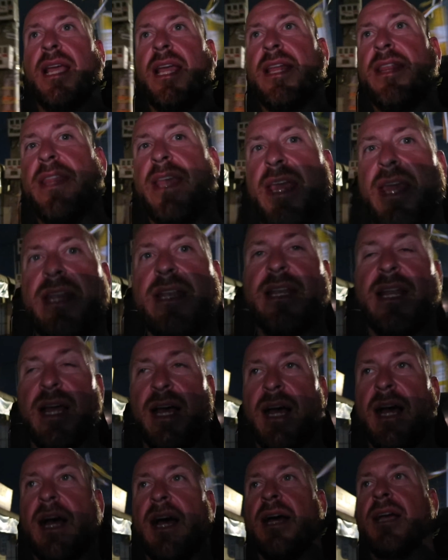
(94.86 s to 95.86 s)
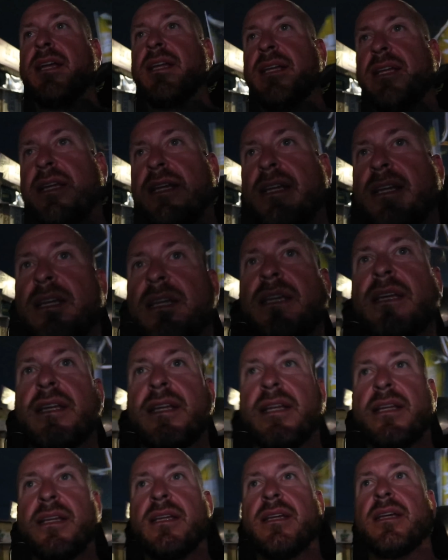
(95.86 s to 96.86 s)
and then
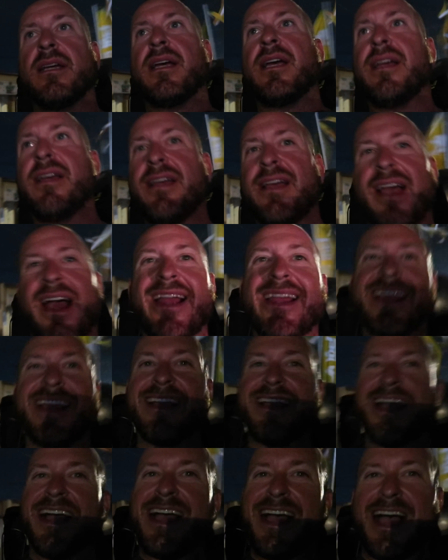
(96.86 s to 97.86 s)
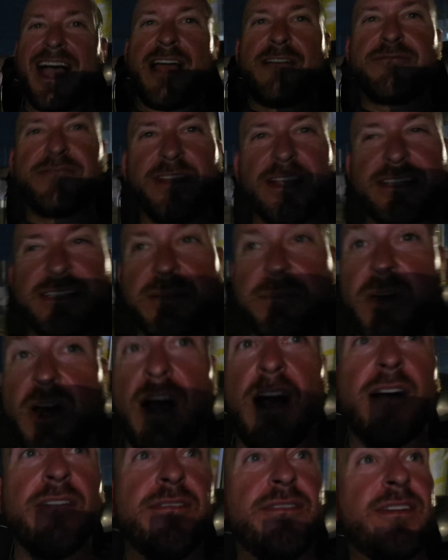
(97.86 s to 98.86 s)
I flicked them
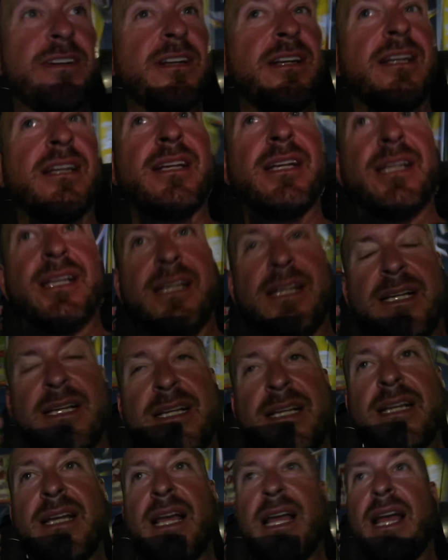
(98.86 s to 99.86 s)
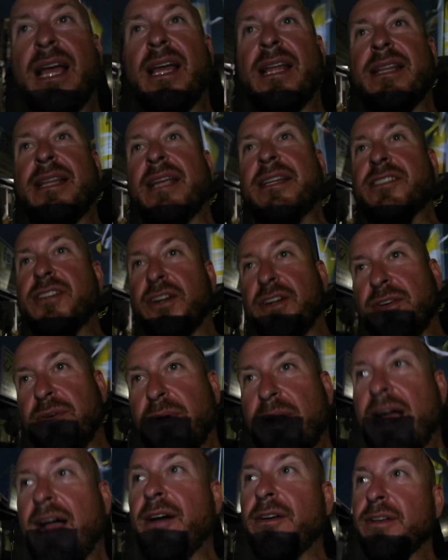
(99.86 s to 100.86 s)
off, and they turned
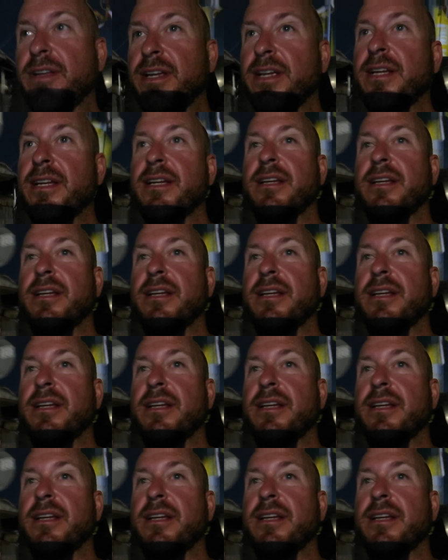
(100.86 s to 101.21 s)
around.